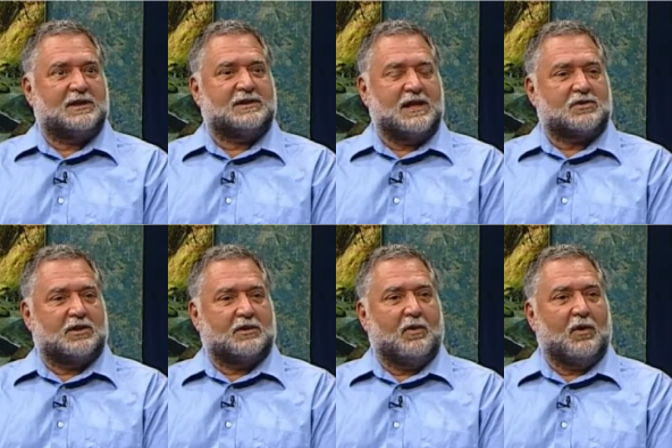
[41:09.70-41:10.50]
States,
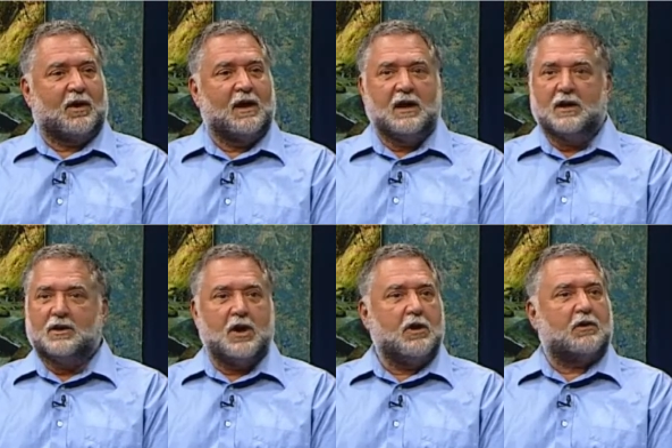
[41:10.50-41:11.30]
a little more,
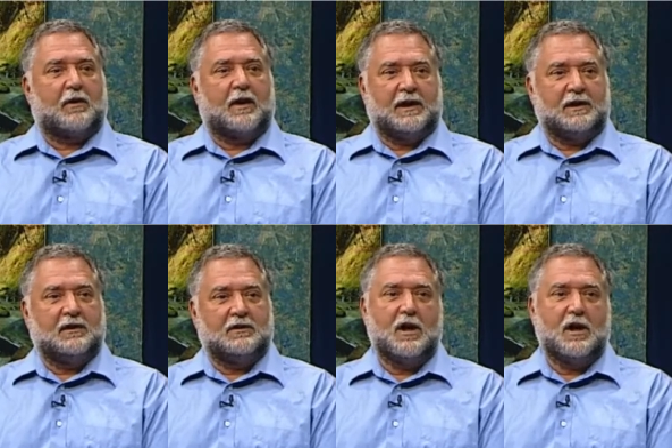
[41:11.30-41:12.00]
no grid,